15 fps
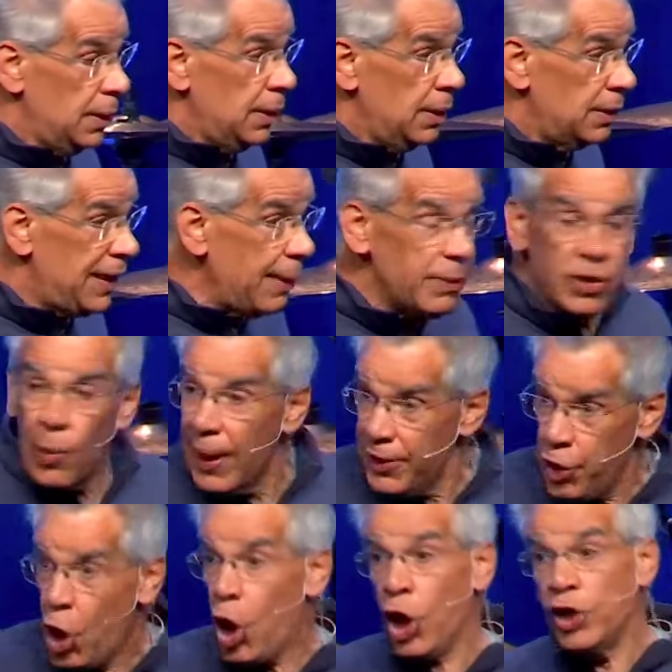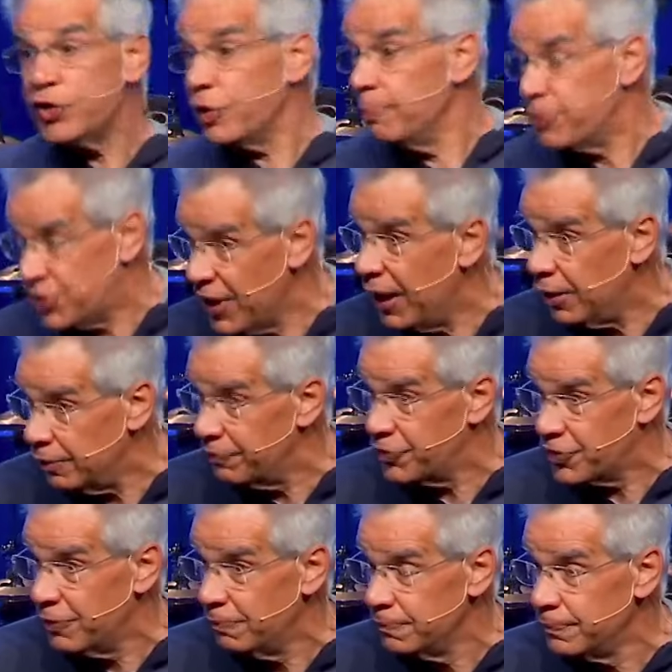They would go out and hurt themselves.